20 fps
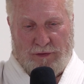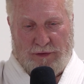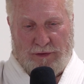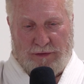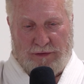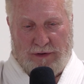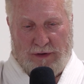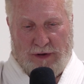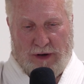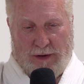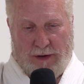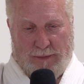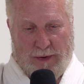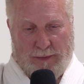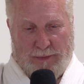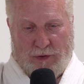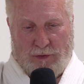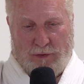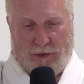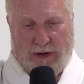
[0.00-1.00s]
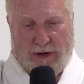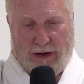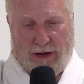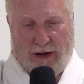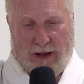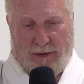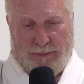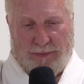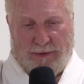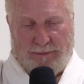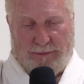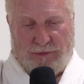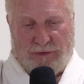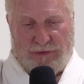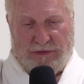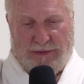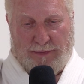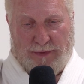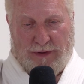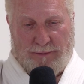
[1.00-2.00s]
and I remember going down and helping them do
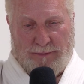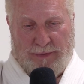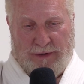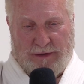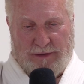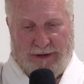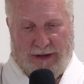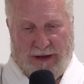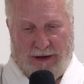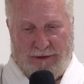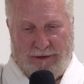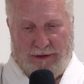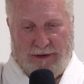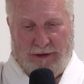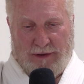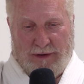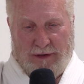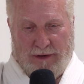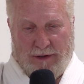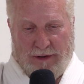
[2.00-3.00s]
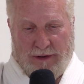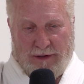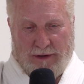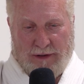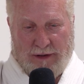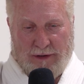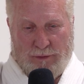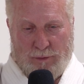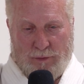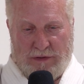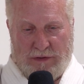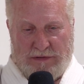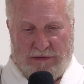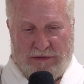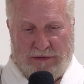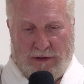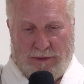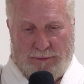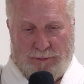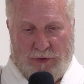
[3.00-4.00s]
some of the build out. It
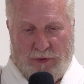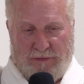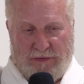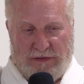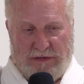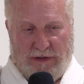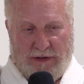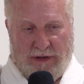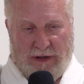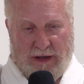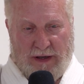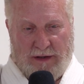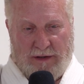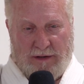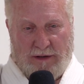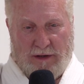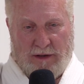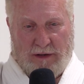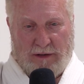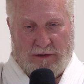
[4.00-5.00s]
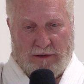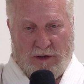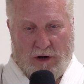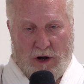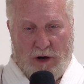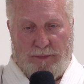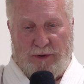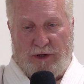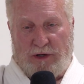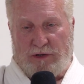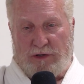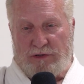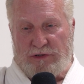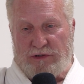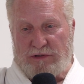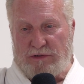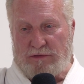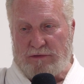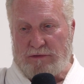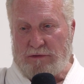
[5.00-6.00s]
was previously a
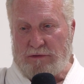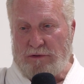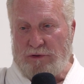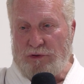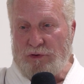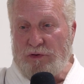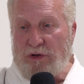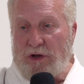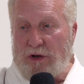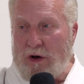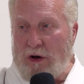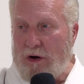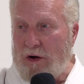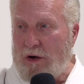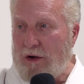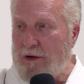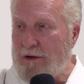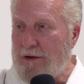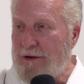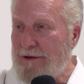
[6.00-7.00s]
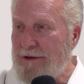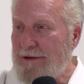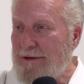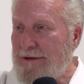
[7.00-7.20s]
carpenter's union hall.